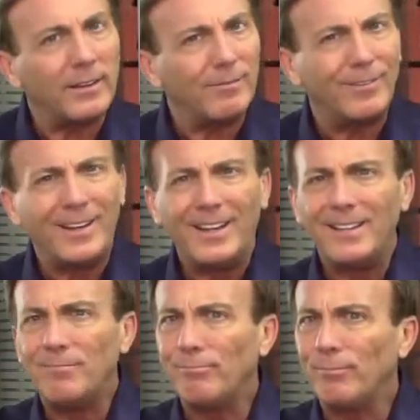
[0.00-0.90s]
and
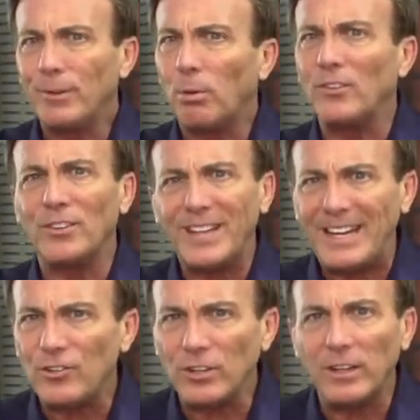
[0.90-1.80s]
the
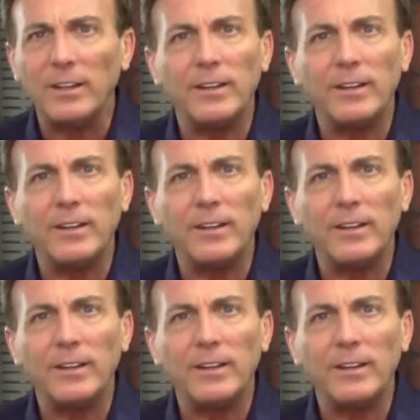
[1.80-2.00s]
presentation.